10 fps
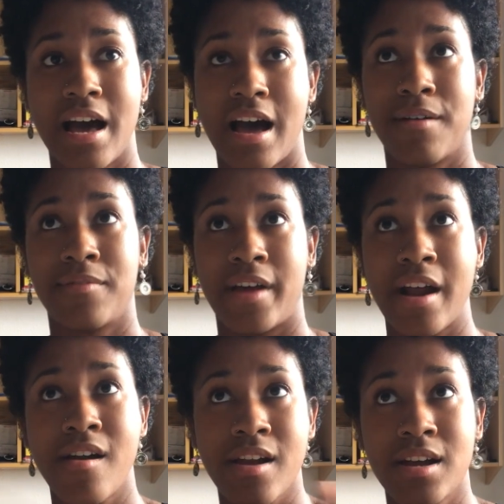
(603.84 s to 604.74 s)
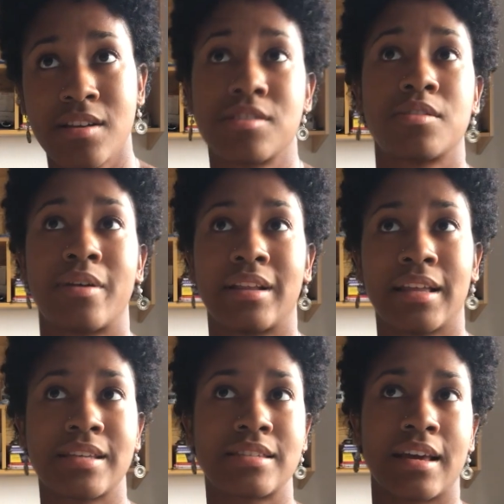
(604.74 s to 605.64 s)
of the area, so at
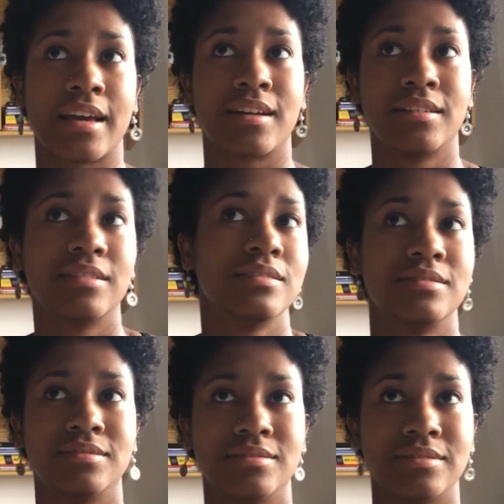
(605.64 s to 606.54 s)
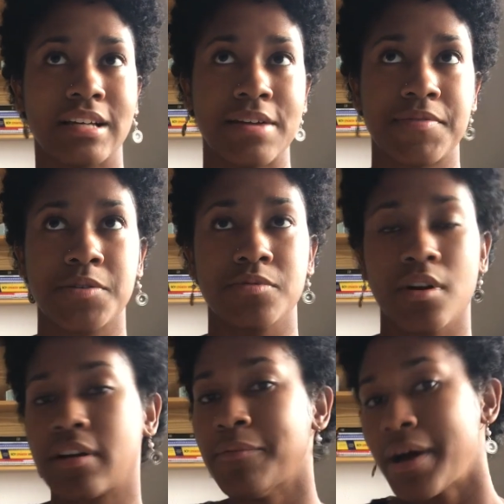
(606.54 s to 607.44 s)
least like if you
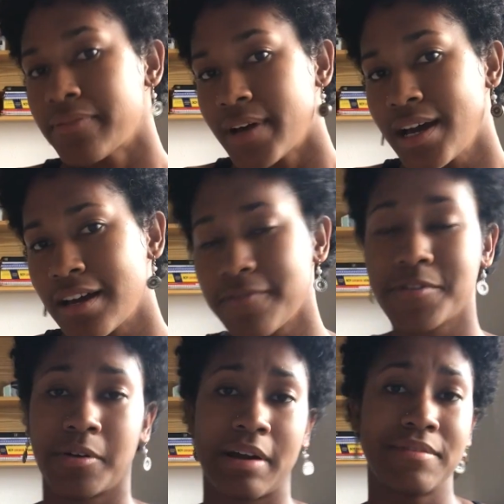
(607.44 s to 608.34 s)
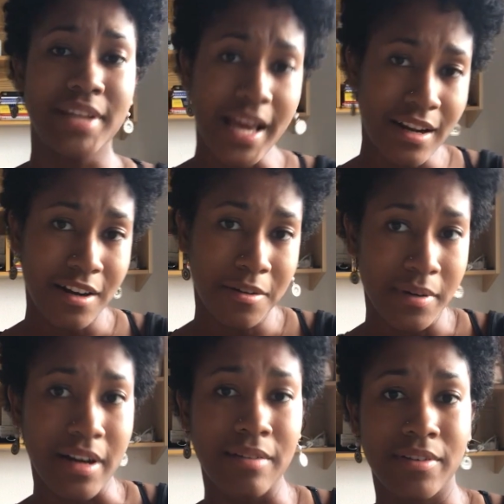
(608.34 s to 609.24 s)
don't have Wi-Fi, if you don't have data or
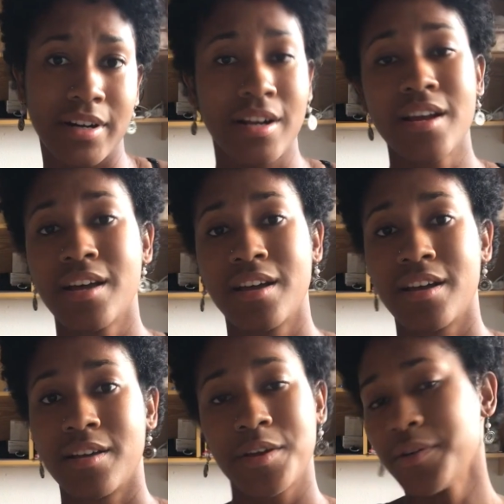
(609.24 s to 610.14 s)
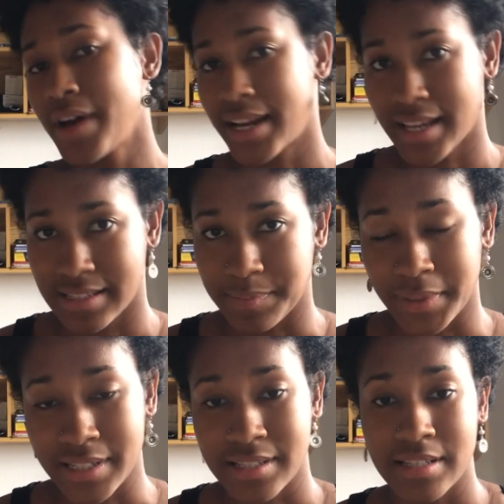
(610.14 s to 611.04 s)
whatever, you know how to get to
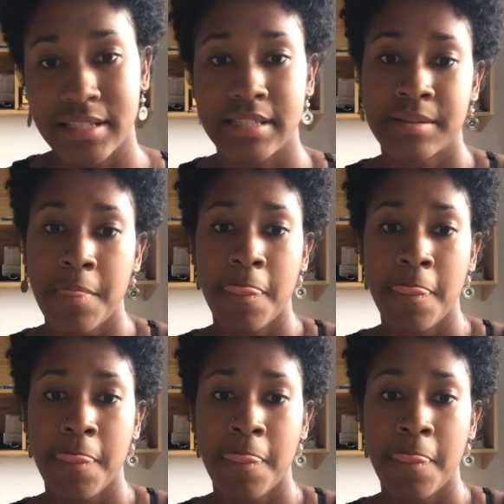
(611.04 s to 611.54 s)
places.